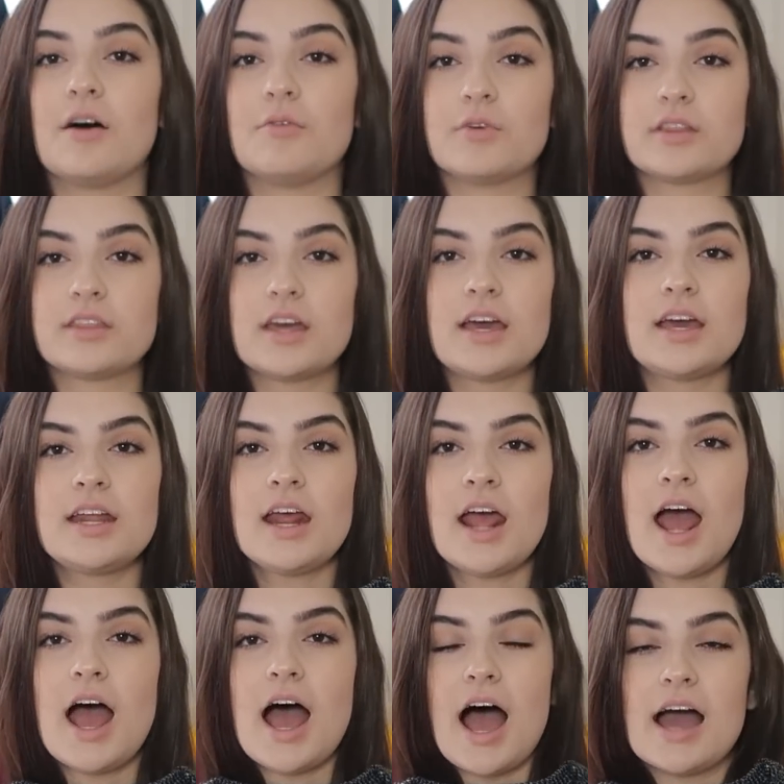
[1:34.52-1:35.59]
love with it.
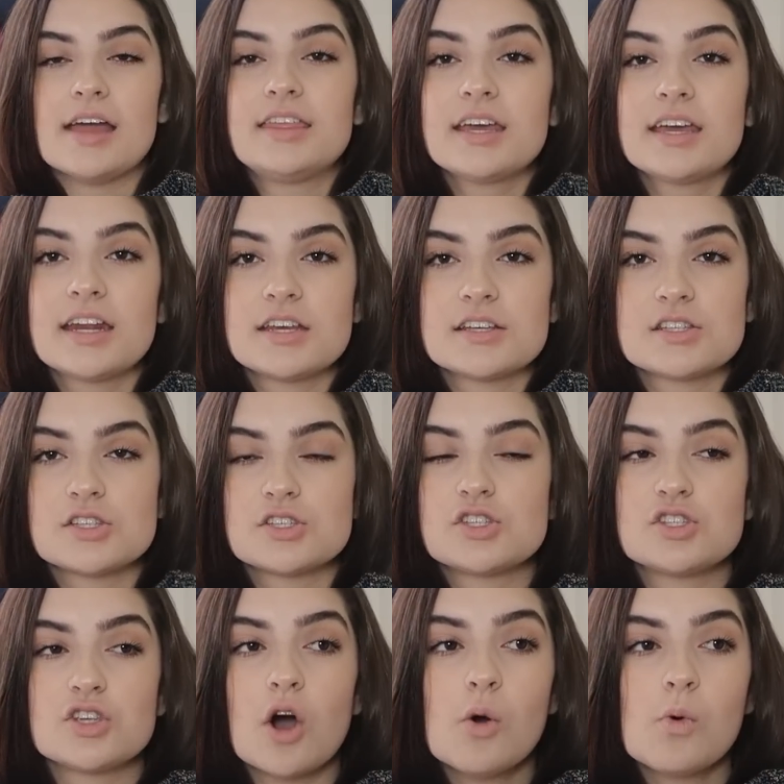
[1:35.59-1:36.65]
I think it is
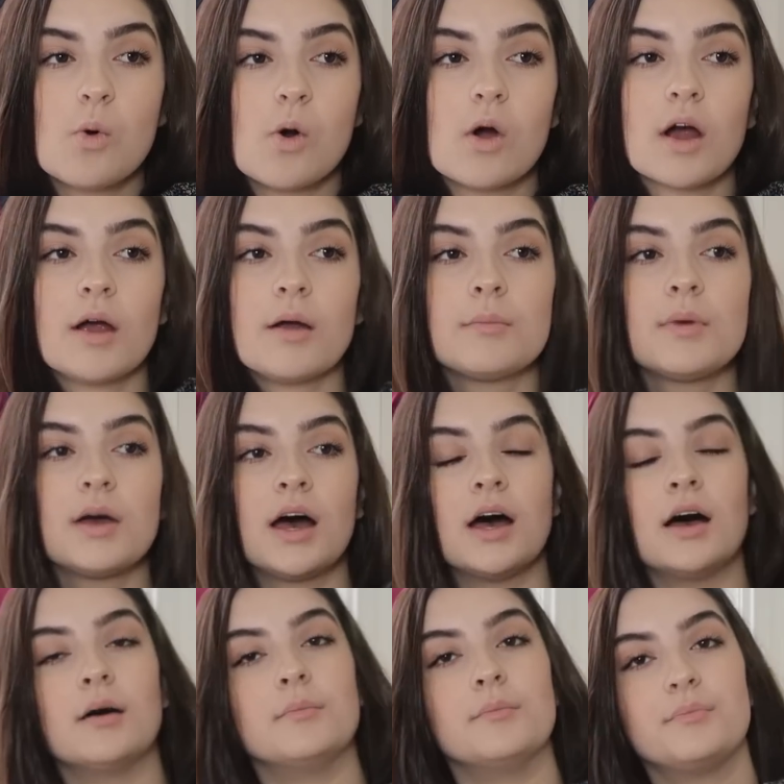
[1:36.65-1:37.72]
so warm.
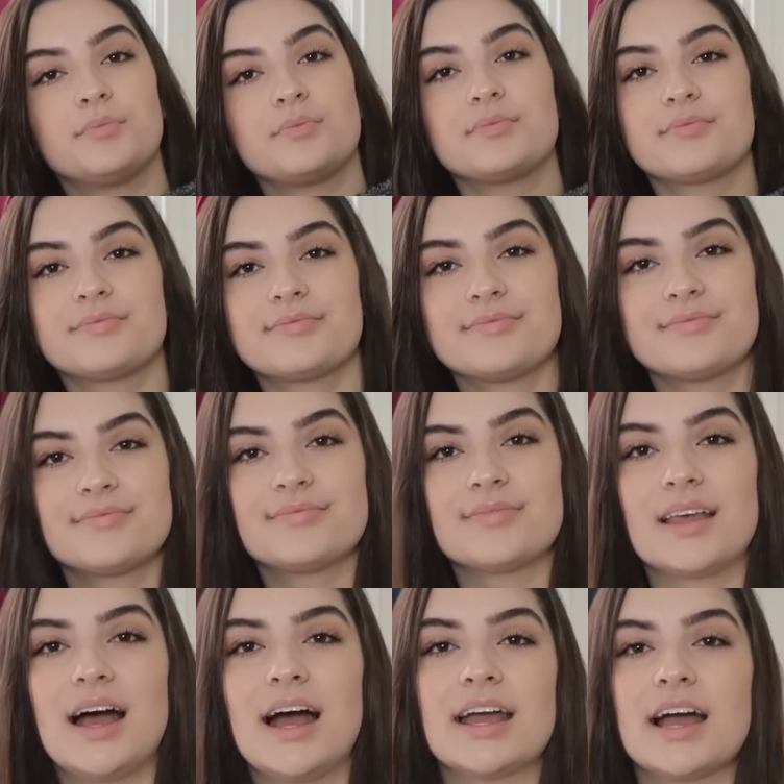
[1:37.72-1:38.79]
Um,
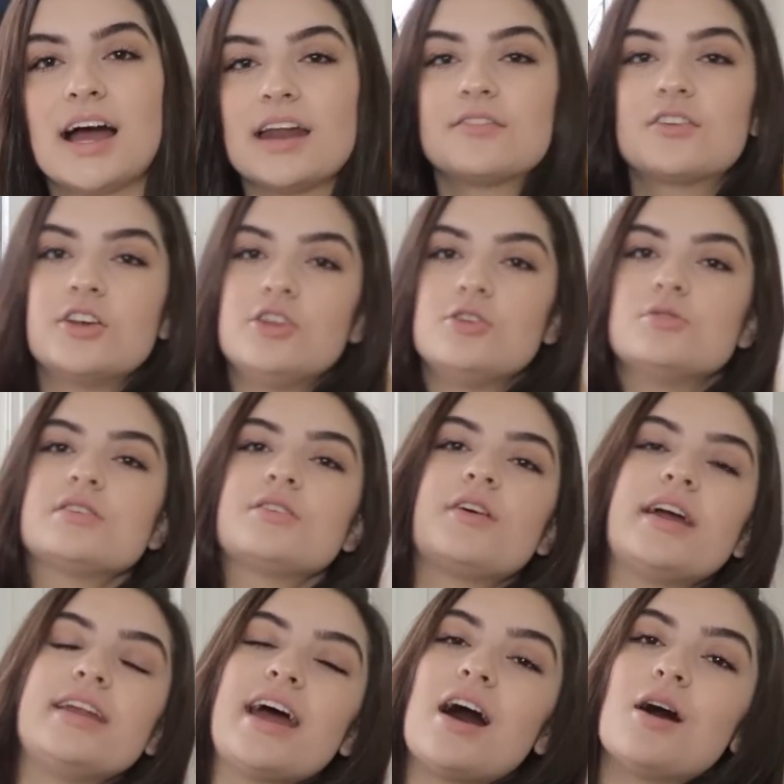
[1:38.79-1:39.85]
I kind of could use it
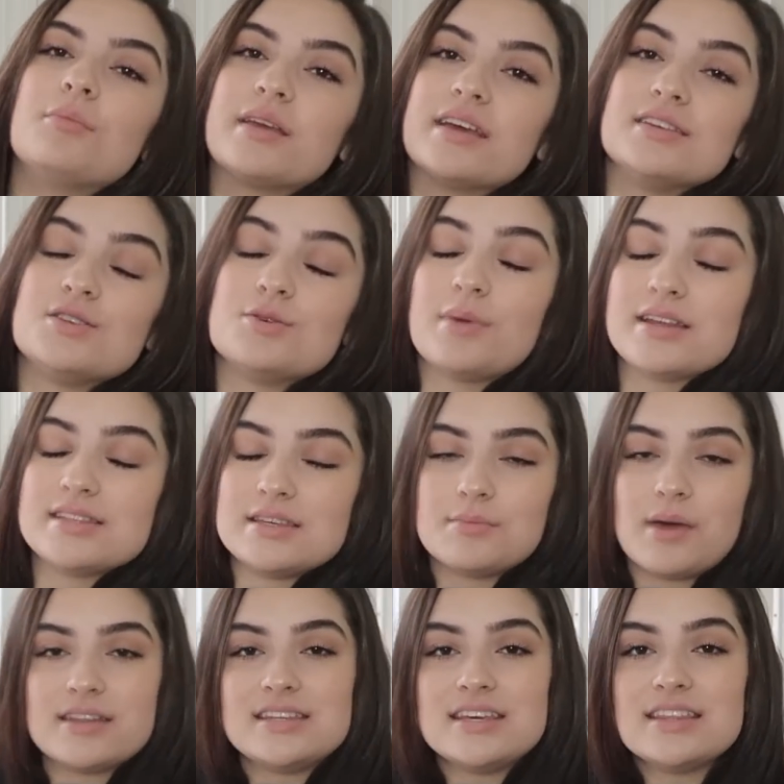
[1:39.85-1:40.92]
right now because you might see
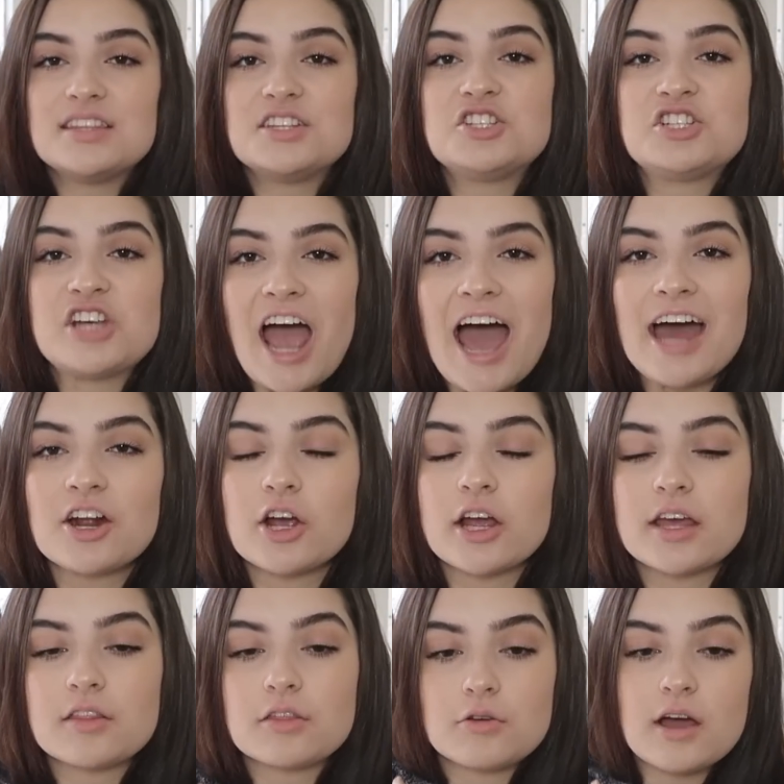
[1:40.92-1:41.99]
my teeth
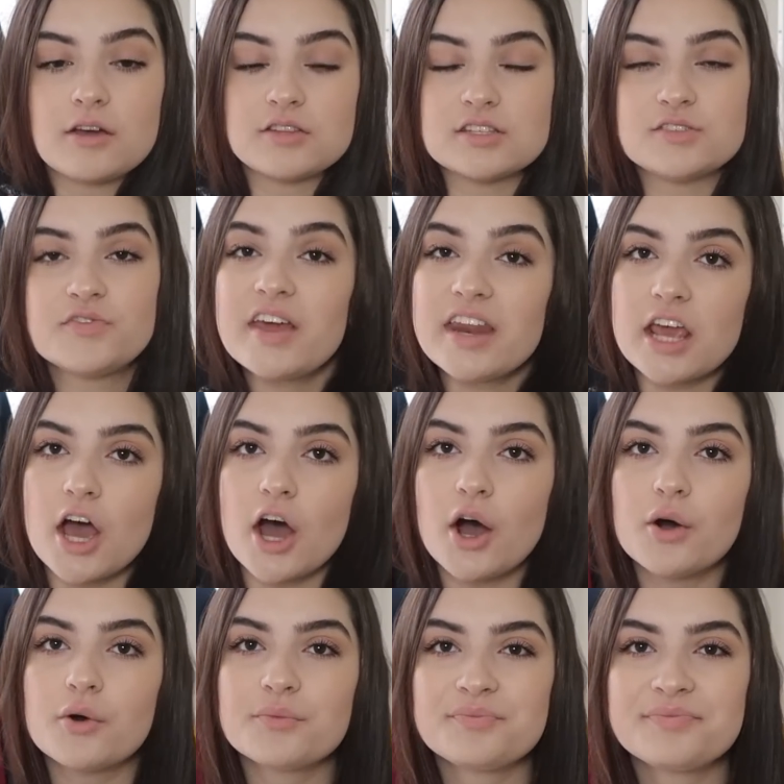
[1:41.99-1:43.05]
chattering throughout this
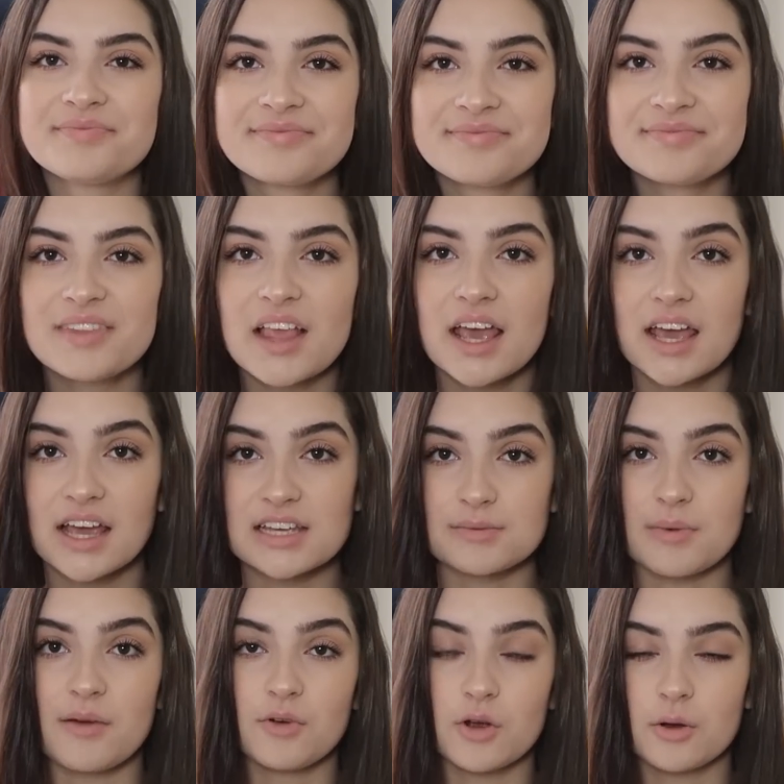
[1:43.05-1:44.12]
video because
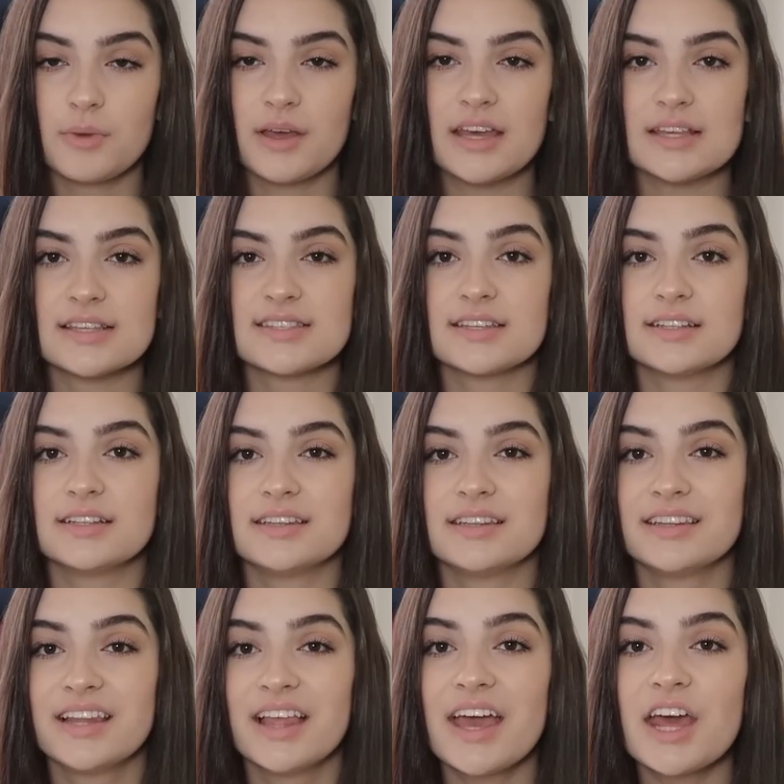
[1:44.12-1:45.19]
my room is
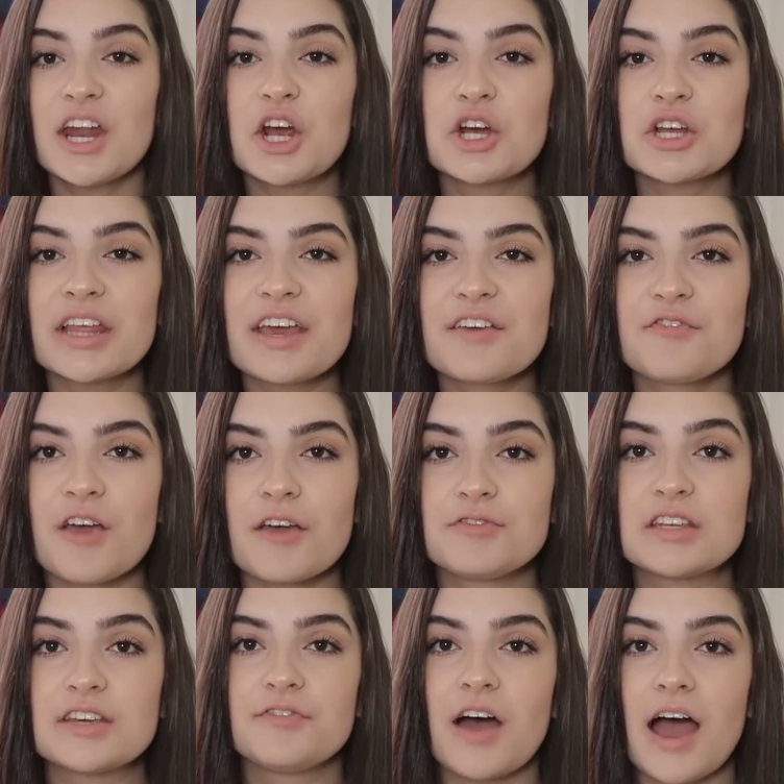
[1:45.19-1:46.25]
literally
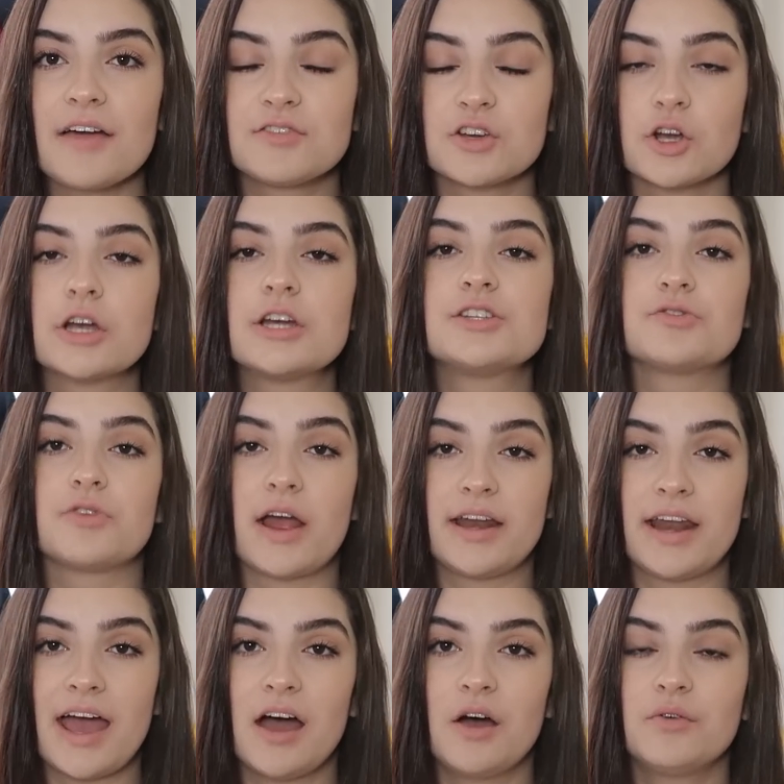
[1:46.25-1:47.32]
55 degrees right
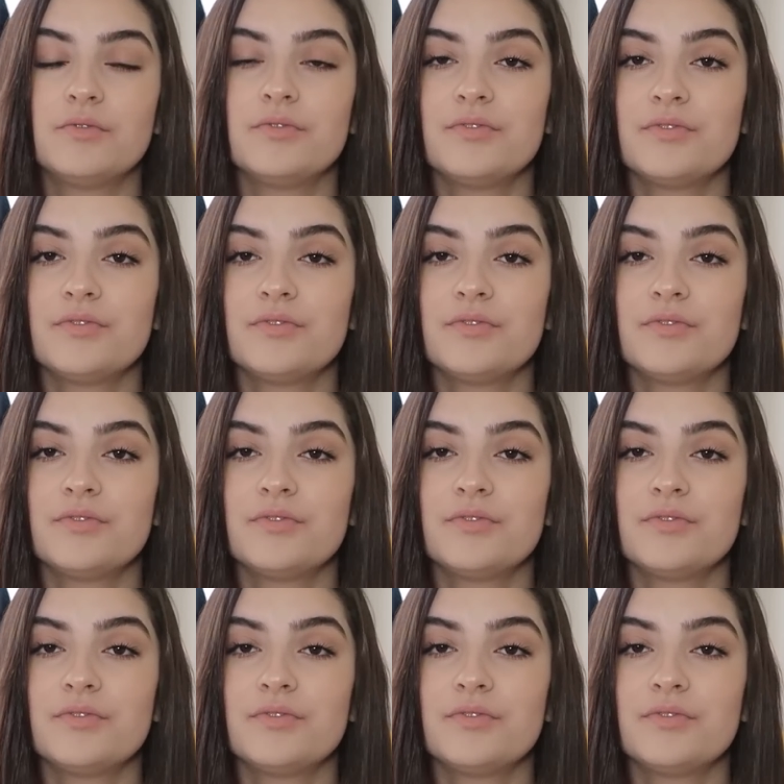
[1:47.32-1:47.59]
now.